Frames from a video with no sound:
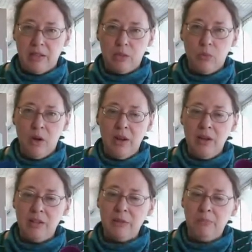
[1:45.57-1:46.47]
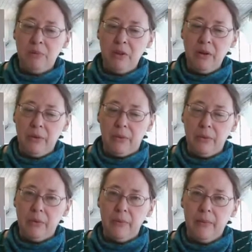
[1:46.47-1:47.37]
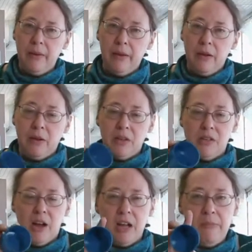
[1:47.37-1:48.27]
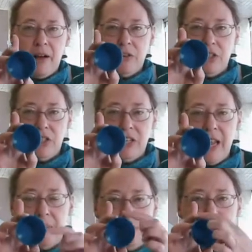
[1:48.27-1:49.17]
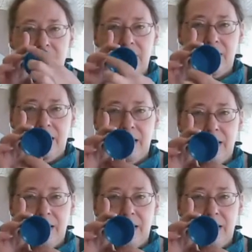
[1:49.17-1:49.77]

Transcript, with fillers: This one is blue. You can talk about shapes.